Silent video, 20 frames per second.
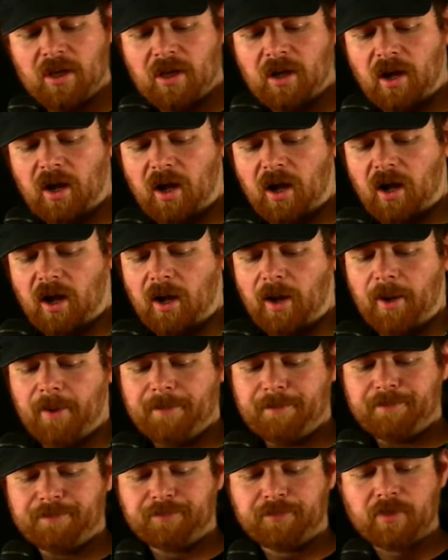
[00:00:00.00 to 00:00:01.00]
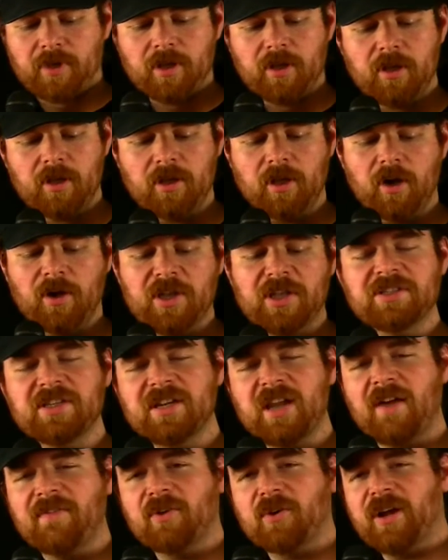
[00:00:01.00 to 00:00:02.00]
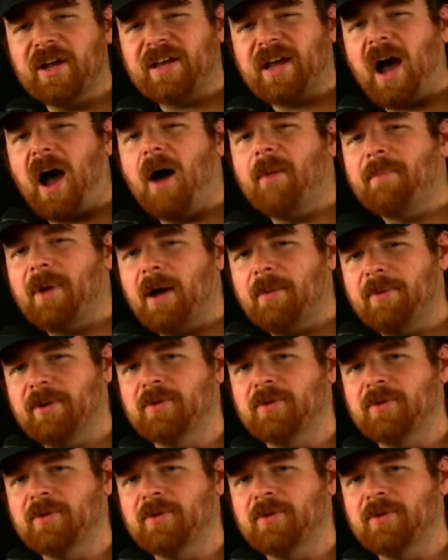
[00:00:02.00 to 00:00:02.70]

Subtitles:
He didn't have a great combine,